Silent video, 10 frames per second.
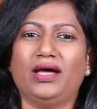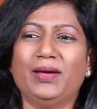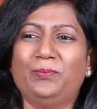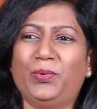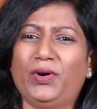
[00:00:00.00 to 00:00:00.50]

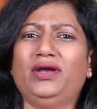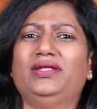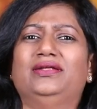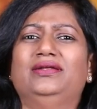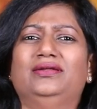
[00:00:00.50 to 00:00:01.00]
a
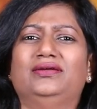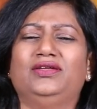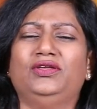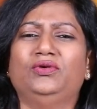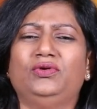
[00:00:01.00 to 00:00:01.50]
burden,
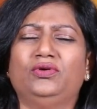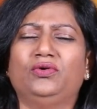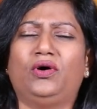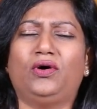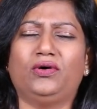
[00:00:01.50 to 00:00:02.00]

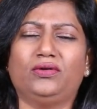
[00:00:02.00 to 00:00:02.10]
you